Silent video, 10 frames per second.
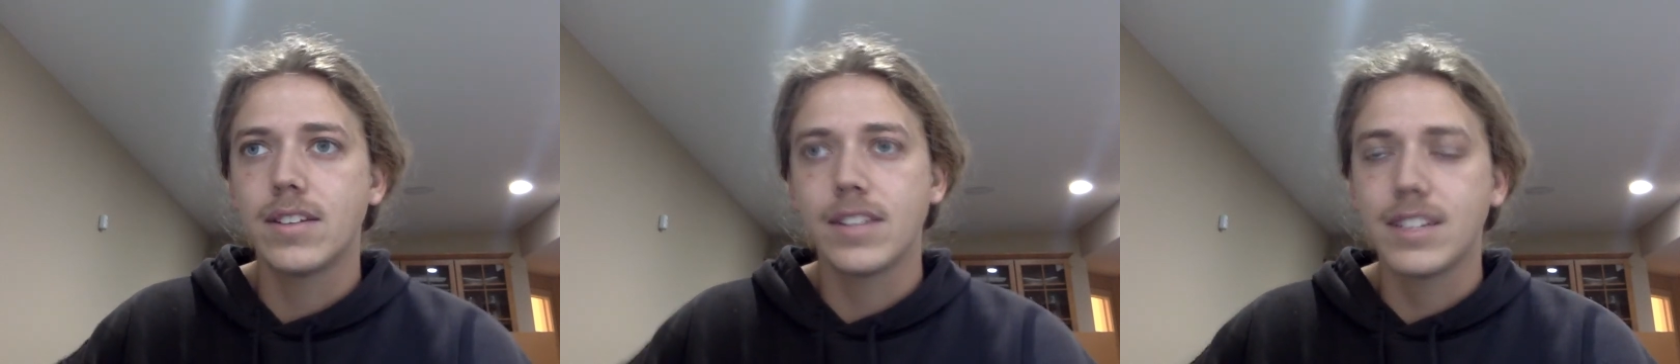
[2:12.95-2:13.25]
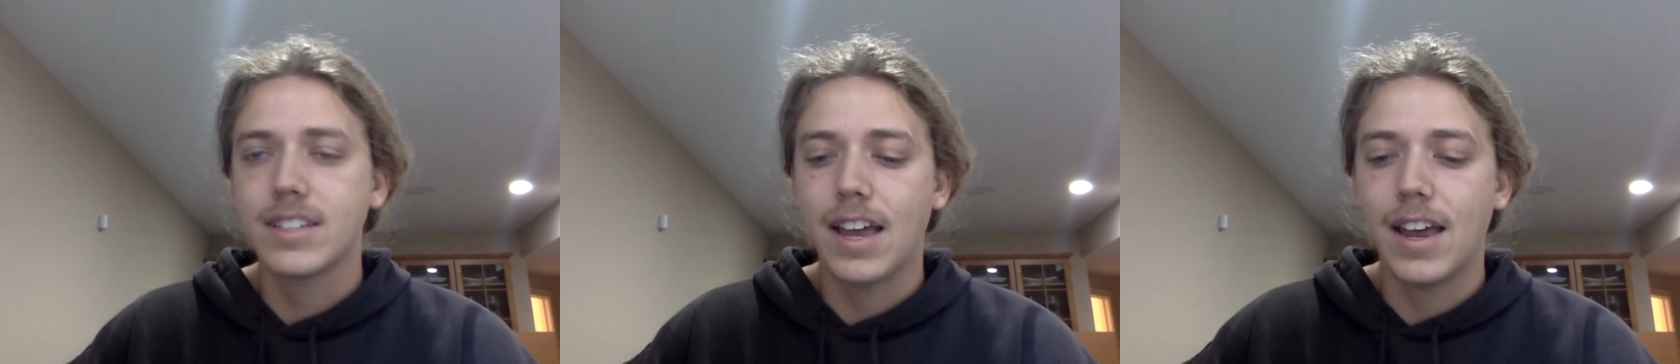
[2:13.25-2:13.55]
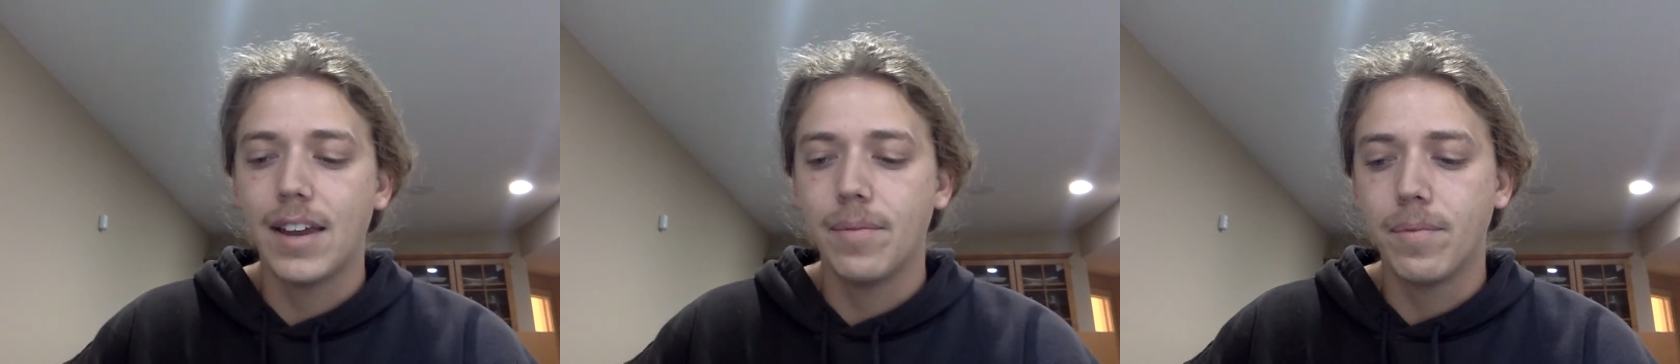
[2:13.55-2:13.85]
the
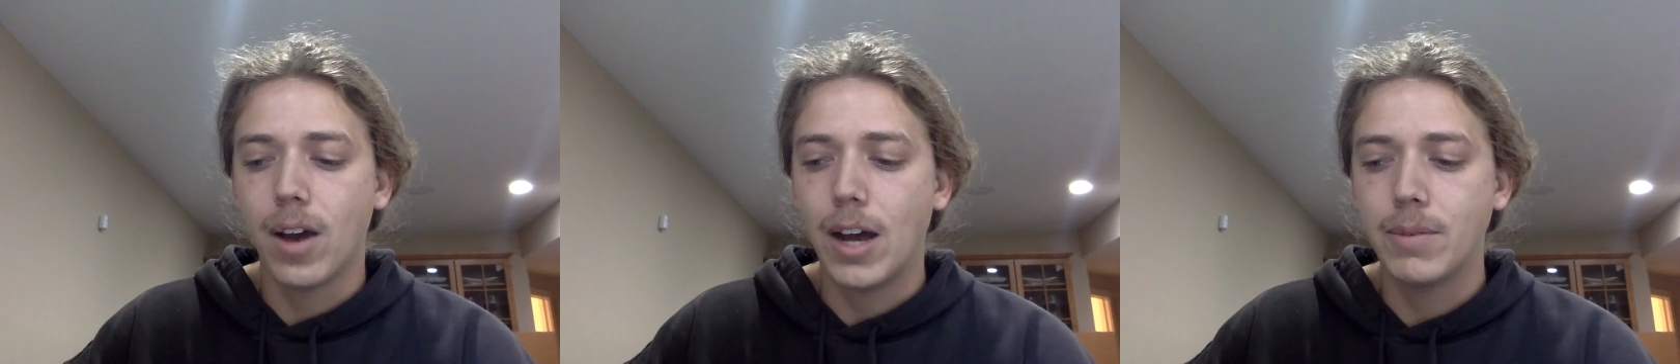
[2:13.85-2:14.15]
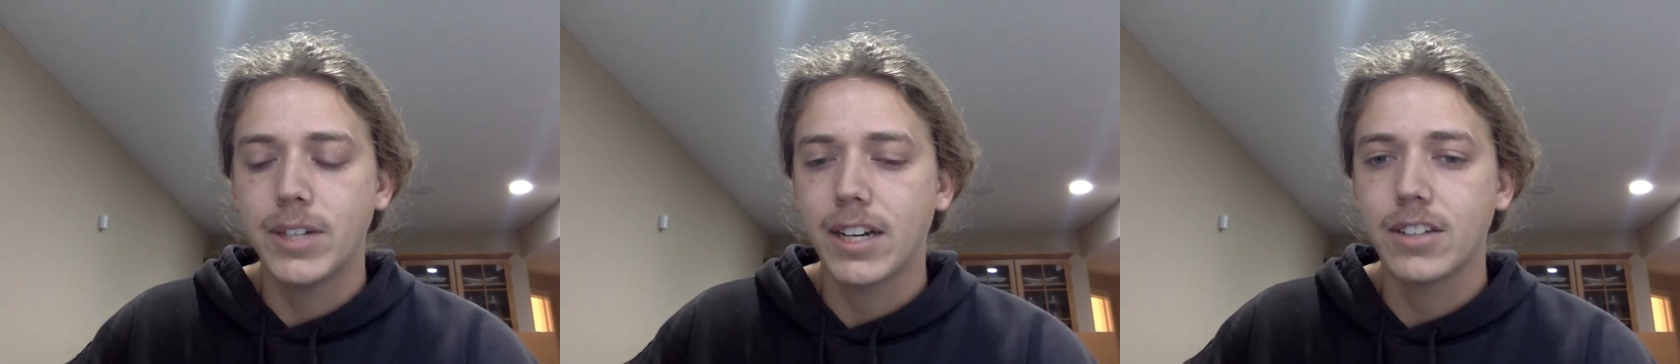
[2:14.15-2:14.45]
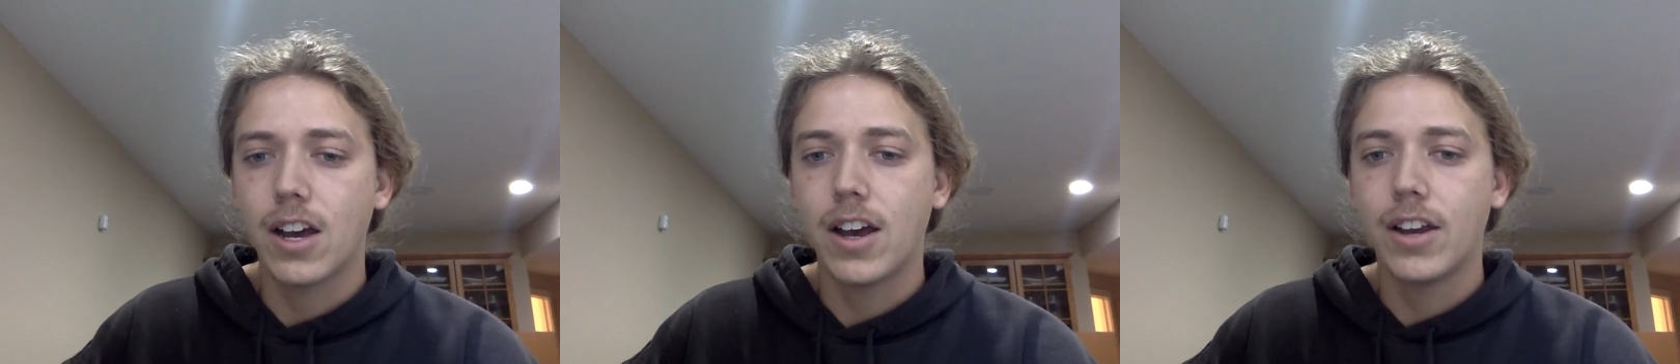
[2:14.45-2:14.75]
said object
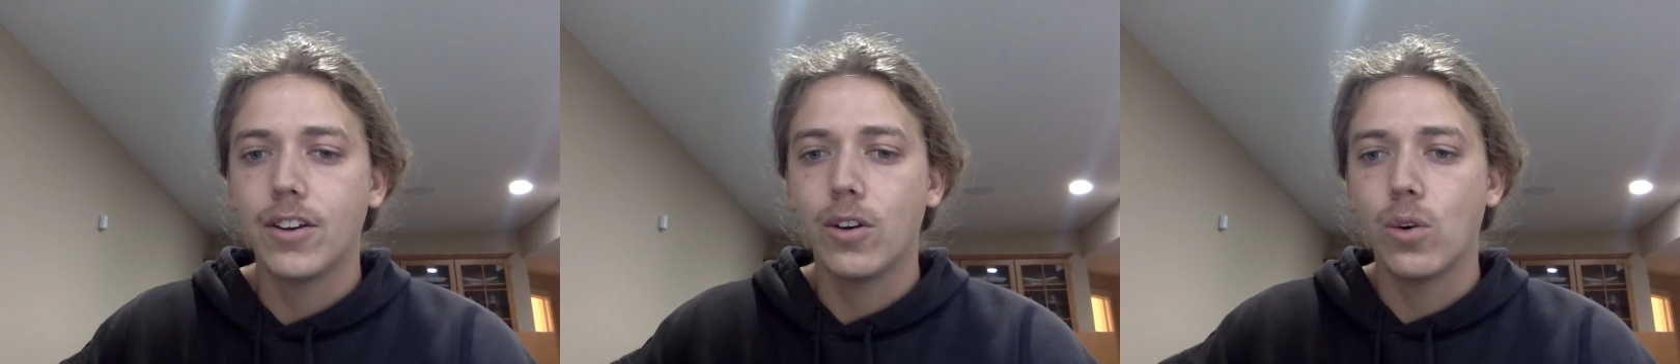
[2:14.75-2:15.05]
done